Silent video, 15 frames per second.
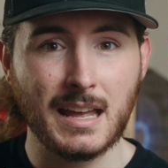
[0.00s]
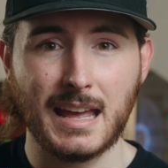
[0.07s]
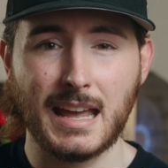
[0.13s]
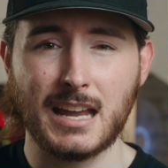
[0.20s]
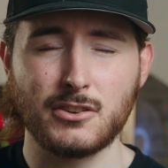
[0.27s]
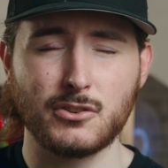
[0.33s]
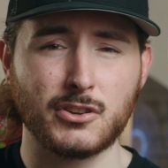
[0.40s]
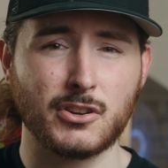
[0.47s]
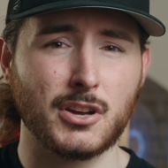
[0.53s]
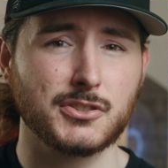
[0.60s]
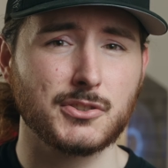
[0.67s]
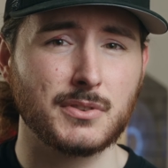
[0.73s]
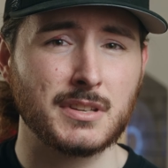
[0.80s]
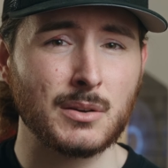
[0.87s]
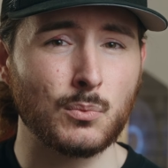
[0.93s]
And you can
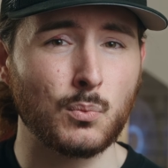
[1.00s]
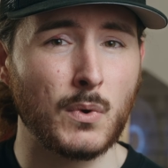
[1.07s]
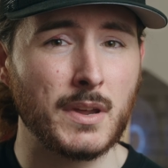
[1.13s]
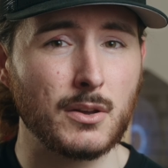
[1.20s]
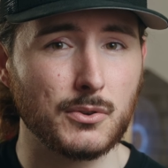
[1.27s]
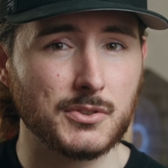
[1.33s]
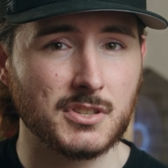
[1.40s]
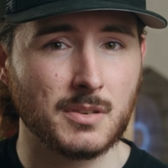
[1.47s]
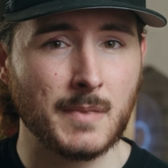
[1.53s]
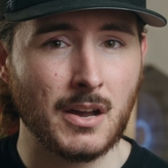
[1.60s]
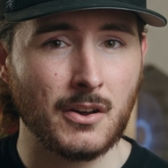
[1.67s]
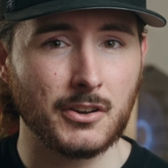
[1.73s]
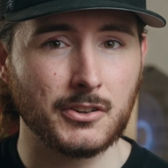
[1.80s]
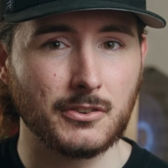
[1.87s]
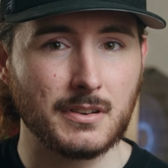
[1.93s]
also get wheels to
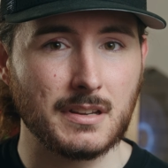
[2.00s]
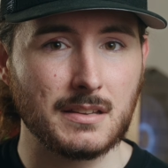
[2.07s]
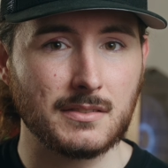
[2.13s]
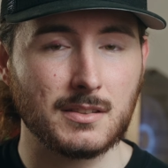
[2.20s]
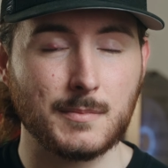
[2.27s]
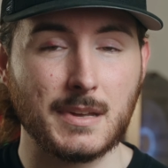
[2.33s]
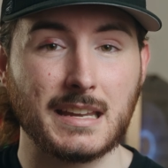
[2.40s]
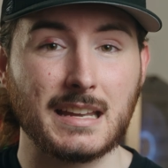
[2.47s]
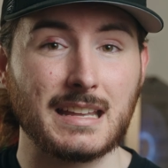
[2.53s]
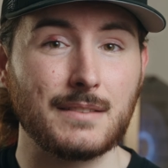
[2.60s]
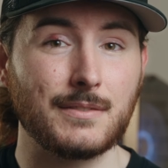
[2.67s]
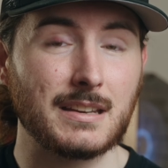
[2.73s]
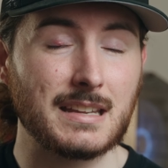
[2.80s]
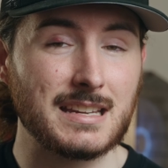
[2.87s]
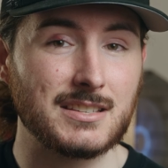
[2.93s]
mount underneath to make it
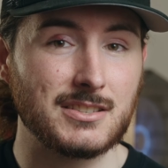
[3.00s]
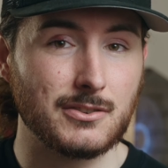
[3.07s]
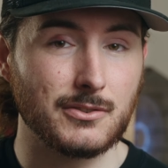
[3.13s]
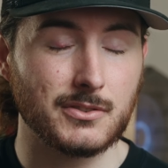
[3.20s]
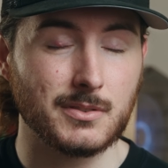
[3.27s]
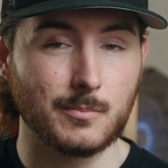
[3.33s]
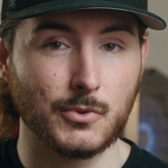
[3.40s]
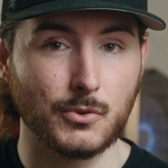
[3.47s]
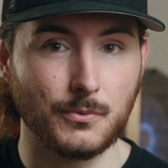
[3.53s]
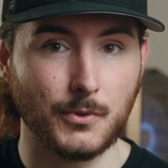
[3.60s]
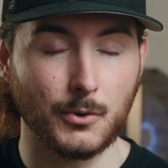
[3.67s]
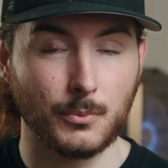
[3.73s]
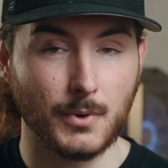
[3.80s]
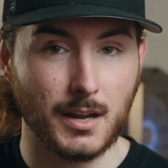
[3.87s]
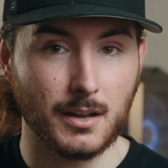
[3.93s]
even easier to move
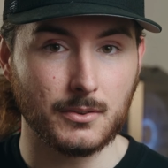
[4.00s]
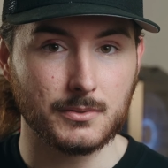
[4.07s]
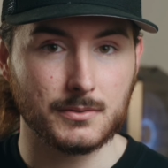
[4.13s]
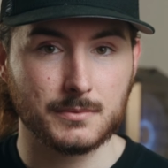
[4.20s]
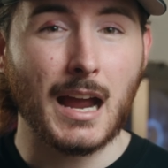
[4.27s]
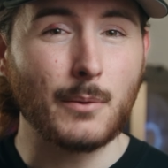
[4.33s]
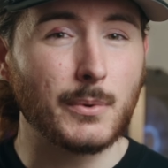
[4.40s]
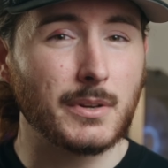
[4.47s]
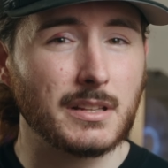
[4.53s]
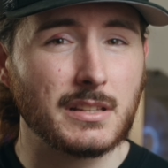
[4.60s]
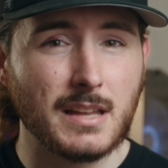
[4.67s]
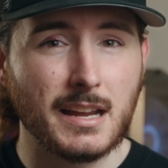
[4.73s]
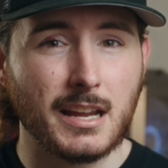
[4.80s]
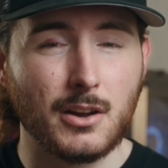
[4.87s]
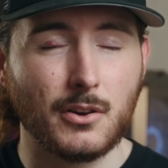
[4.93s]
around. I really
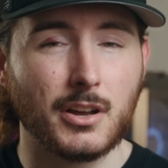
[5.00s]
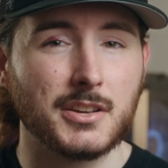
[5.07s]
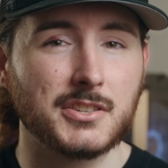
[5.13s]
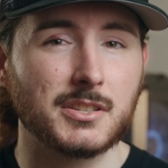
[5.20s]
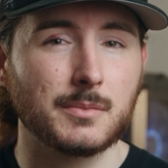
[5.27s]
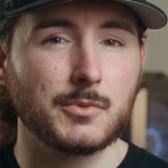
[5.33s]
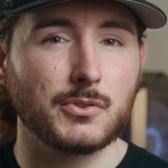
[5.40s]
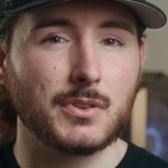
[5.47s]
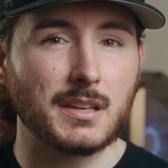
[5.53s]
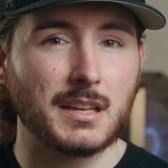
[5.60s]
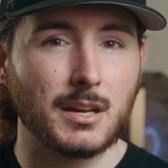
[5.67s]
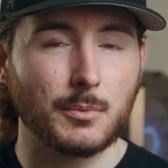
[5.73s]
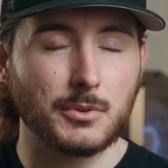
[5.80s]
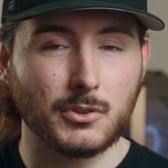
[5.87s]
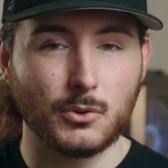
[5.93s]
like how custom you can
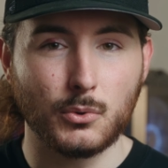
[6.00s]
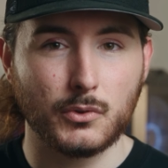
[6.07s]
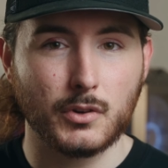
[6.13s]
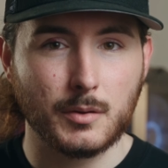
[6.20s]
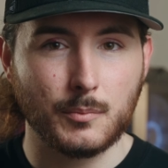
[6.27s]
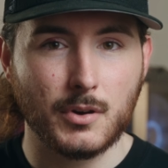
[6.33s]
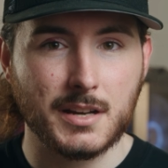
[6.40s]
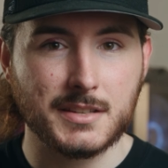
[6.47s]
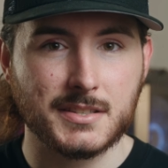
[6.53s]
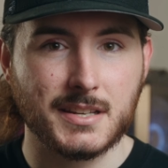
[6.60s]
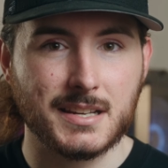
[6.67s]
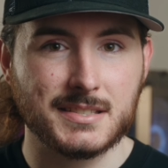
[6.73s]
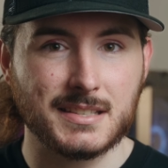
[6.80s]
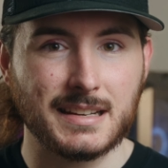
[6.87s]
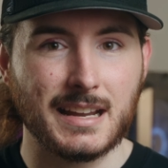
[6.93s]
get with the ordering
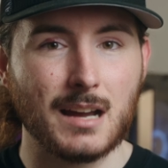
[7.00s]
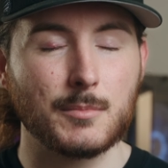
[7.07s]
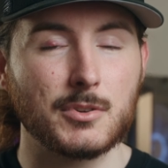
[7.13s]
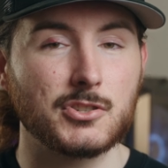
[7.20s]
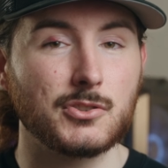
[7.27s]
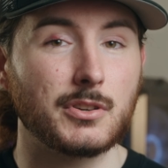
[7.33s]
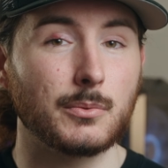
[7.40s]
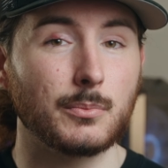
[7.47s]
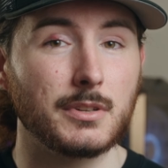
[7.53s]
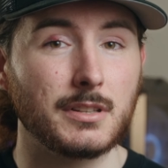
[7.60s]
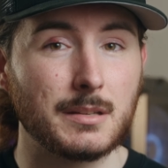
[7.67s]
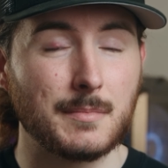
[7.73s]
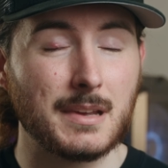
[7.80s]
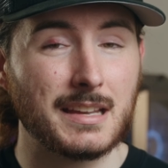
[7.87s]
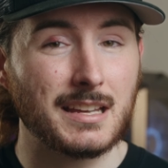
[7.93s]
process and how much you can really
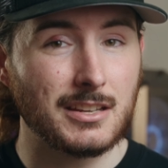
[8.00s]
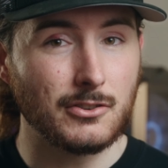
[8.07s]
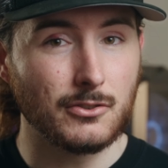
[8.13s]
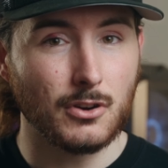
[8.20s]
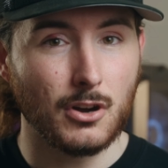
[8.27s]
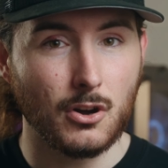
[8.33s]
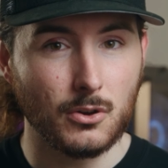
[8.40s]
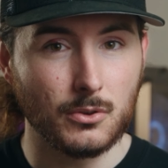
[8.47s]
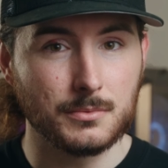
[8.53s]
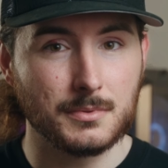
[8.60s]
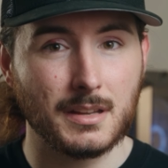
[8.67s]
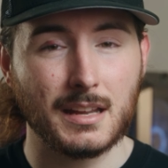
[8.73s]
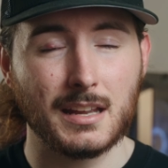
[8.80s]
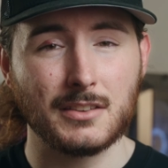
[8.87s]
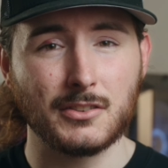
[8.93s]
make it your own.
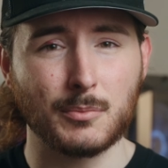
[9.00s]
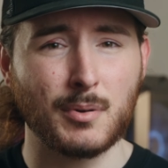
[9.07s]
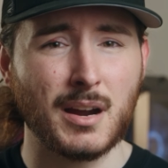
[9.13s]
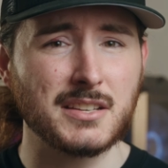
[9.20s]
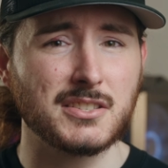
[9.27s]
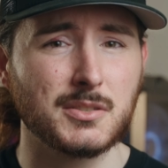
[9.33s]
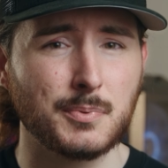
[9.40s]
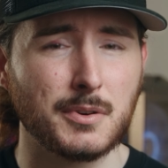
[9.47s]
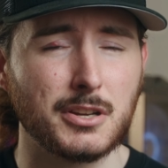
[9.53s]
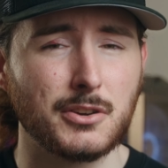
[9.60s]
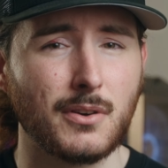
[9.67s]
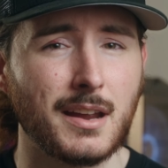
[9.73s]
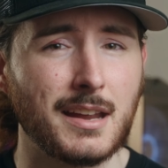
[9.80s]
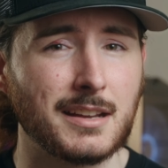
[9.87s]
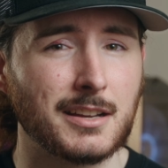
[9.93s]
And the price is pretty
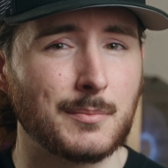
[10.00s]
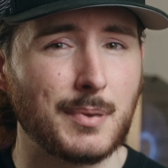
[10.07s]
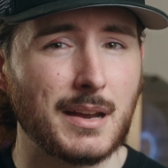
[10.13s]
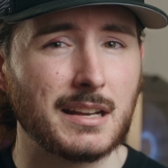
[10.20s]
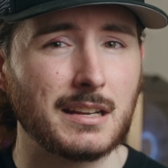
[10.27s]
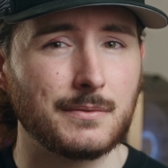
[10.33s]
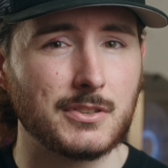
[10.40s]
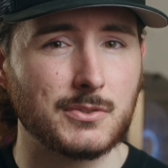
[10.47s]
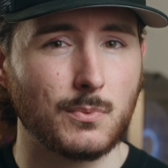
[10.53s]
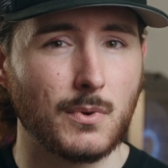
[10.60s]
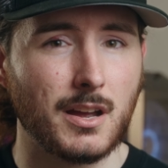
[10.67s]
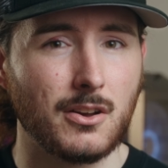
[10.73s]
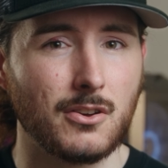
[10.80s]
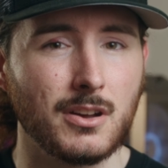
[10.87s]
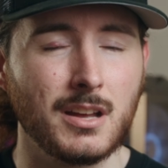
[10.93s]
great and competitive as
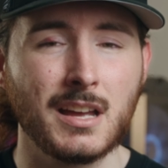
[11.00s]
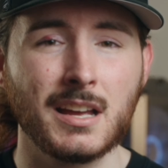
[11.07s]
well,